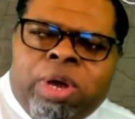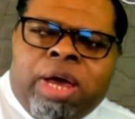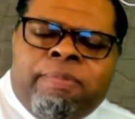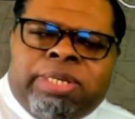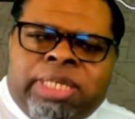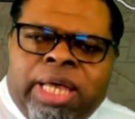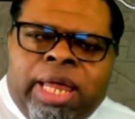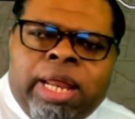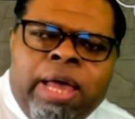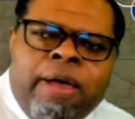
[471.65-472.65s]
We're going to be
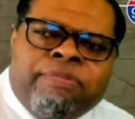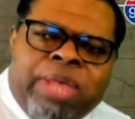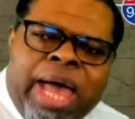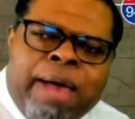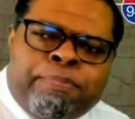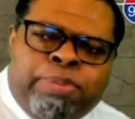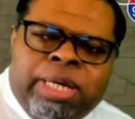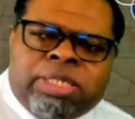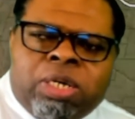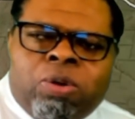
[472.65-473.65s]
seeing that
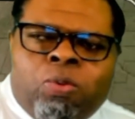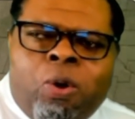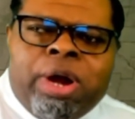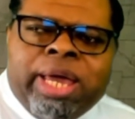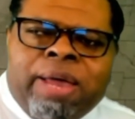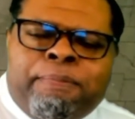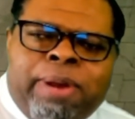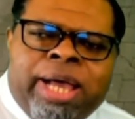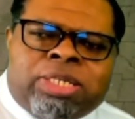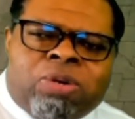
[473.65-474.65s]
blizzard warning in
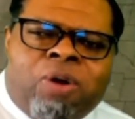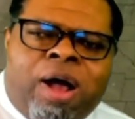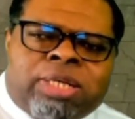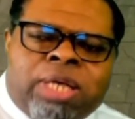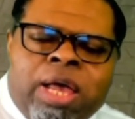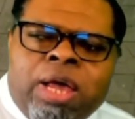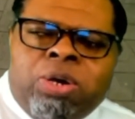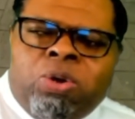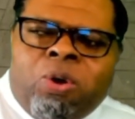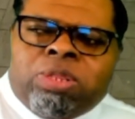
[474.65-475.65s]
place across
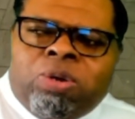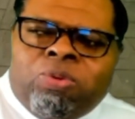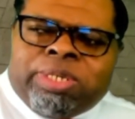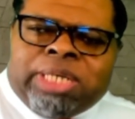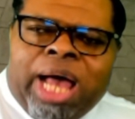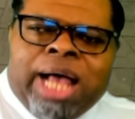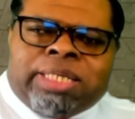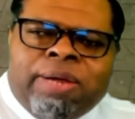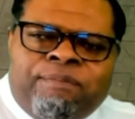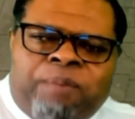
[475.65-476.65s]
northern Wisconsin.